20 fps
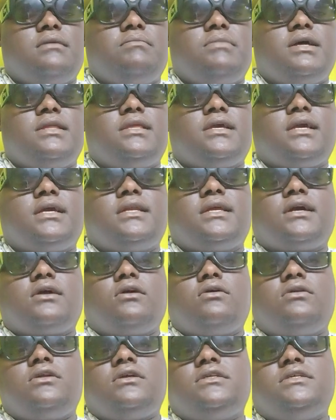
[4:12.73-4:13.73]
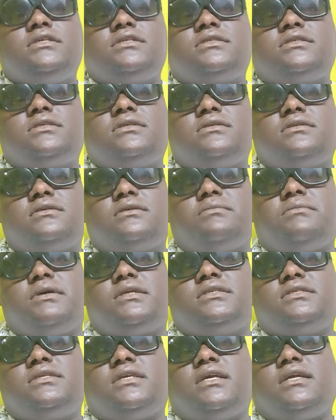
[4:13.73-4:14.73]
by the gynecologist
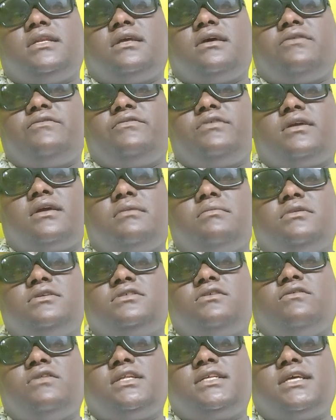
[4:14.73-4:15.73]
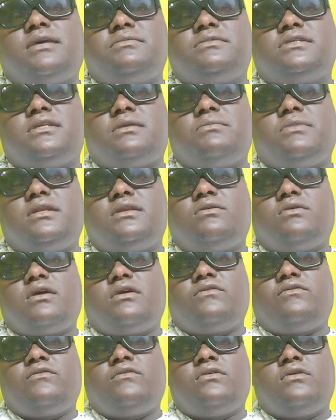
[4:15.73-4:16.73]
but here in africa most of the times the
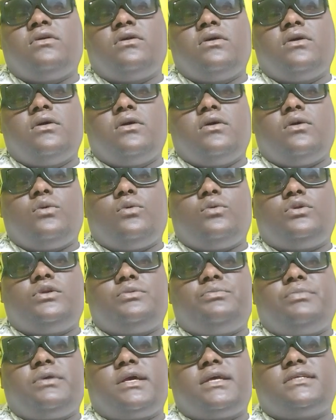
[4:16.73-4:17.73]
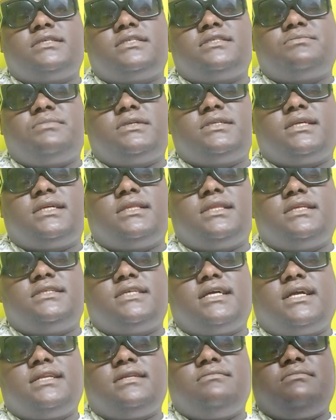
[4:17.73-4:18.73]
midwife or repairs, especially the
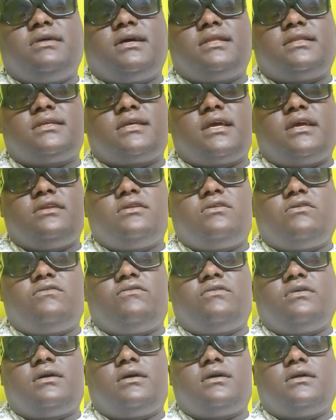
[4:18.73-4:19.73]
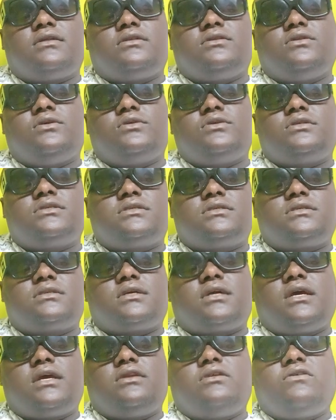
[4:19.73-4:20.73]
childbirth kind of uh, those
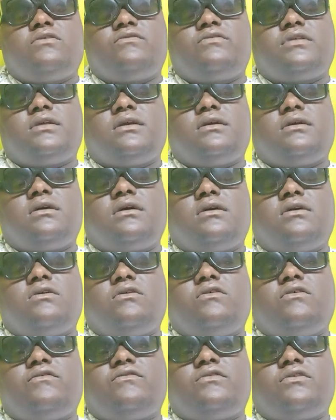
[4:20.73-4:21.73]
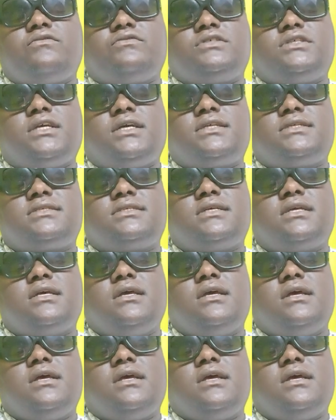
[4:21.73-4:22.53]
kind of thing uh, of, of chairs.